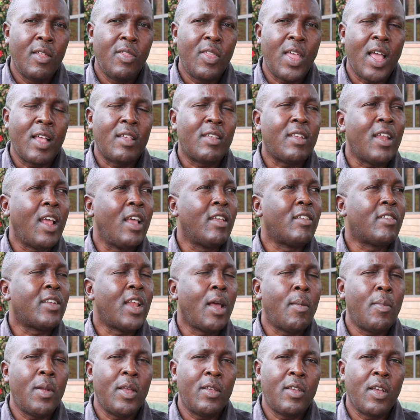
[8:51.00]
They are
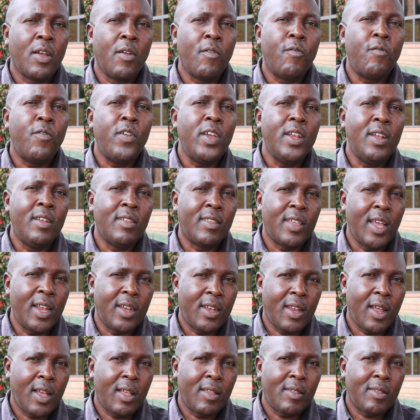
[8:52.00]
establishing feed
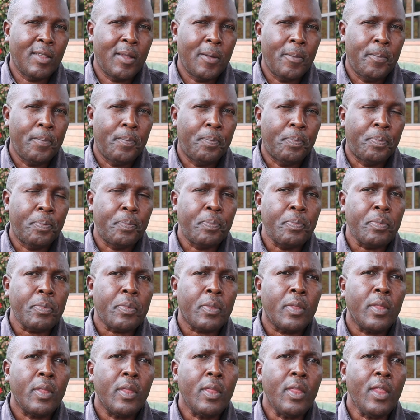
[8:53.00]
centers
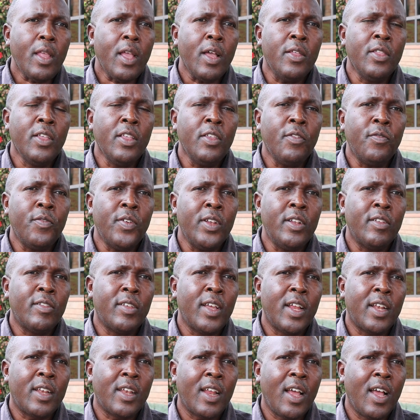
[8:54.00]
this feed
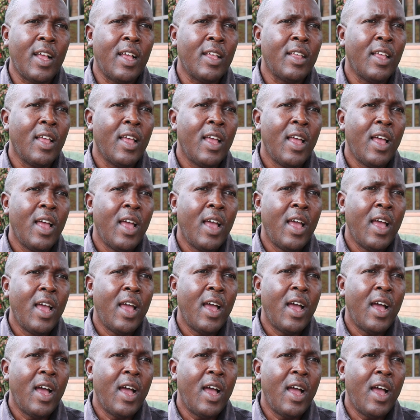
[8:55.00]
center
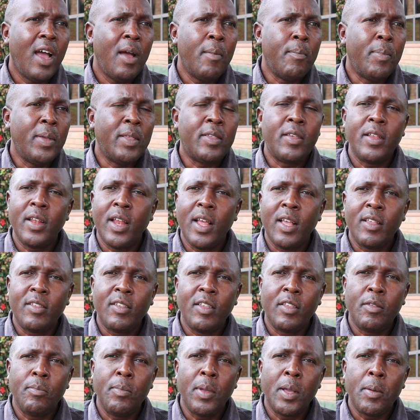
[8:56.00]

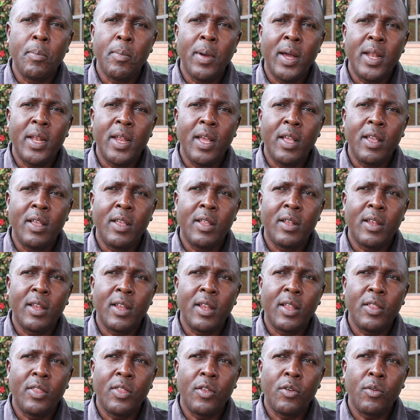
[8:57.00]
business is being managed
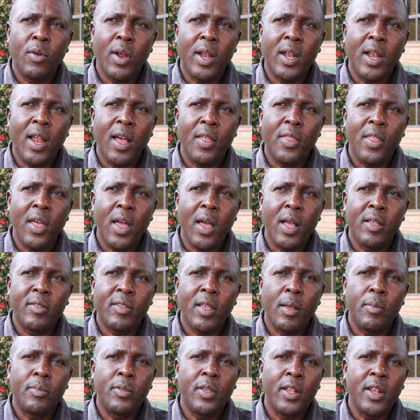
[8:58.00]
through another
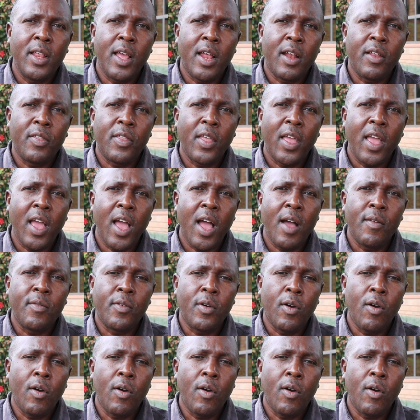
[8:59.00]
subsidiary they have